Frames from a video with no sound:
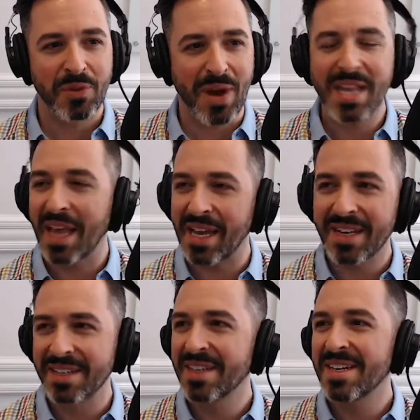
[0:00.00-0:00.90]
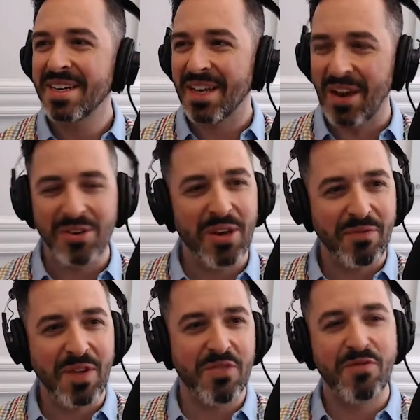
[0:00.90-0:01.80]
right? Like, you know,
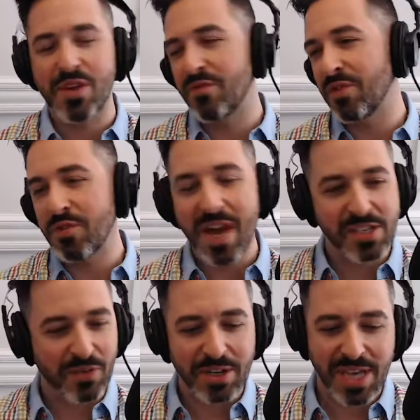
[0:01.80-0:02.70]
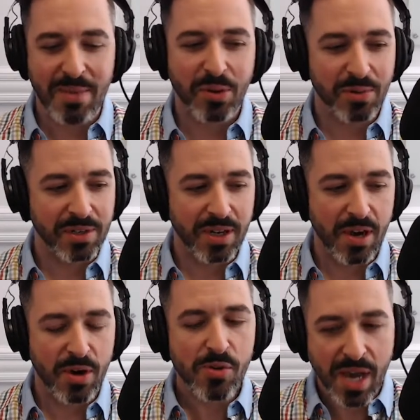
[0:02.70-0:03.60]
if you guys, for example, were to
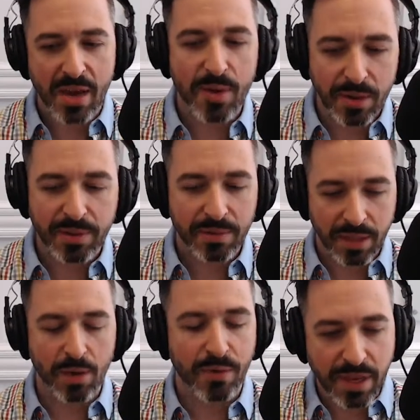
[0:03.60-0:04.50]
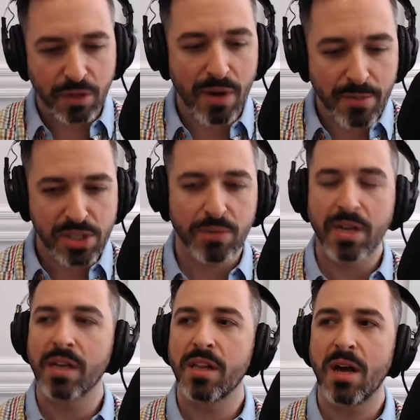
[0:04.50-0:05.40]
go, okay, well, you know, we've got the Gramercy
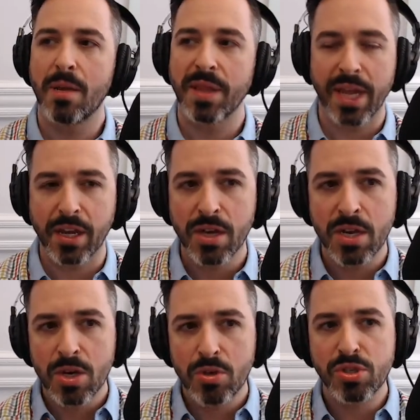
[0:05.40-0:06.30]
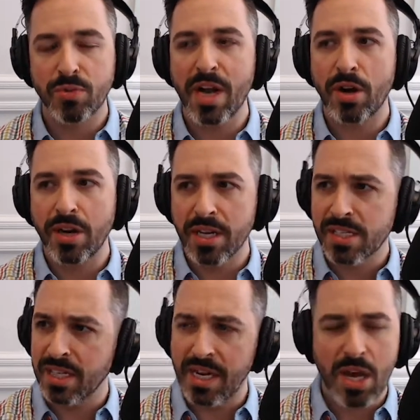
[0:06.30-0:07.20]
Reading Club, and like, who's the right
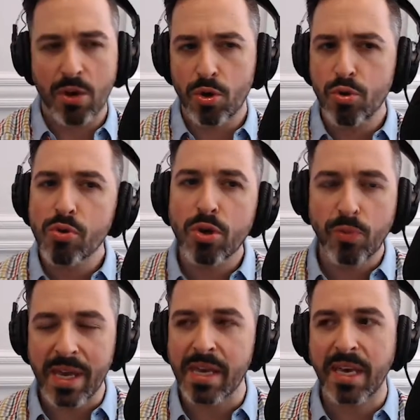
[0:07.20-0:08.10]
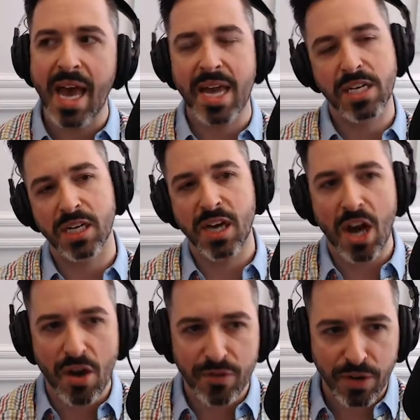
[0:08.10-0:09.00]
audience, and who could we get to
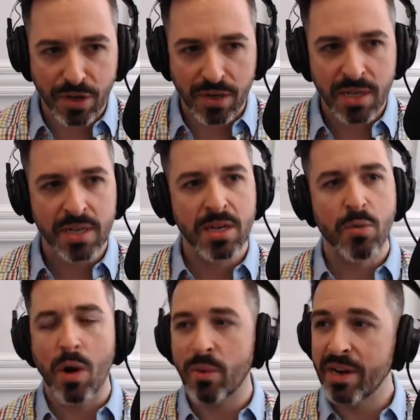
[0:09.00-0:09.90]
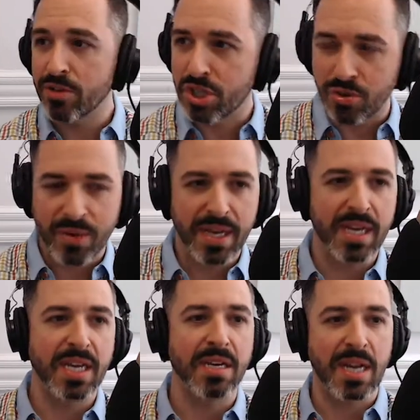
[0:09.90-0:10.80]
cover what we're
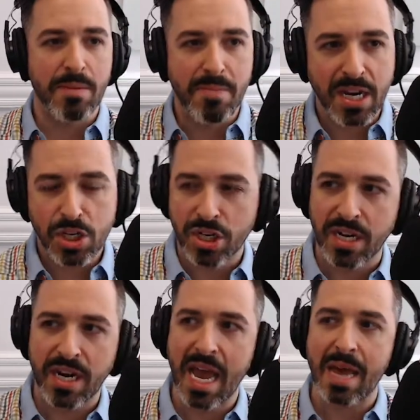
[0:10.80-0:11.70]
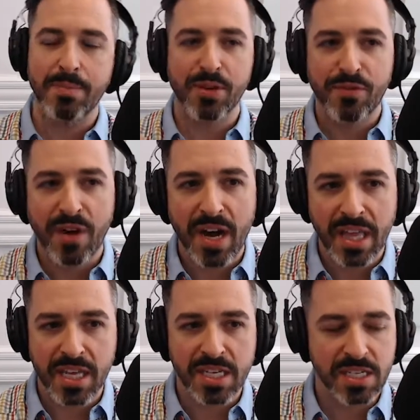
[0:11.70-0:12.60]
doing and mention and
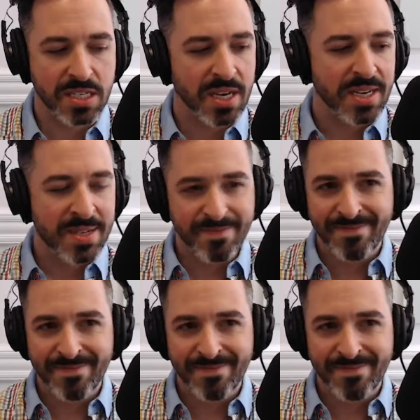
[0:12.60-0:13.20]
amplify this?